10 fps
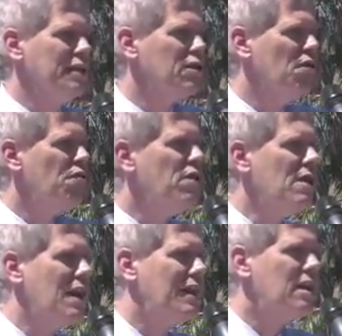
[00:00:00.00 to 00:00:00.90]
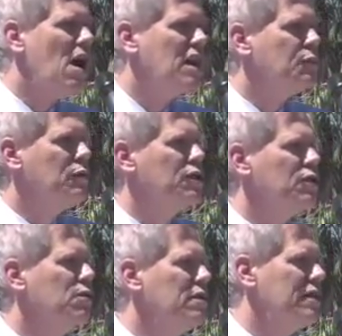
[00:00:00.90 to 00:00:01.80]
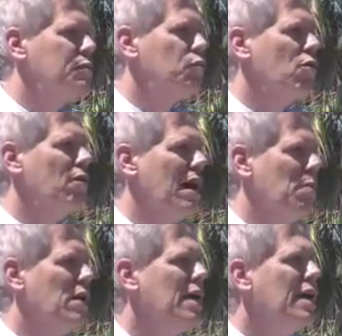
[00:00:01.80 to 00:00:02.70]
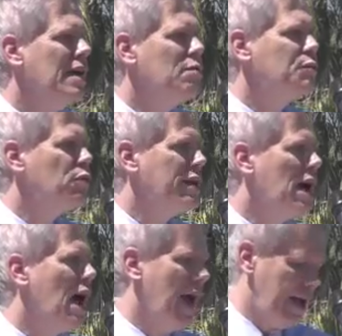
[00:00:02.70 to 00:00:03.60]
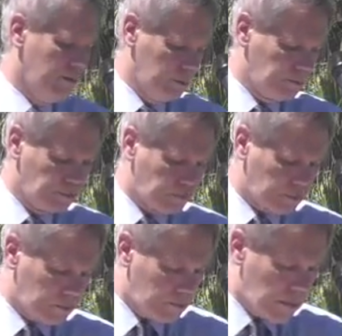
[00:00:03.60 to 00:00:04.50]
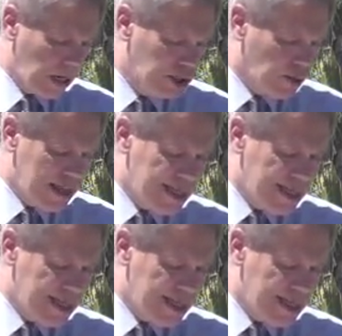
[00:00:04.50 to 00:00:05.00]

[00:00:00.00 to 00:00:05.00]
So if you figure out the cost per student of this program, it was pretty high. So I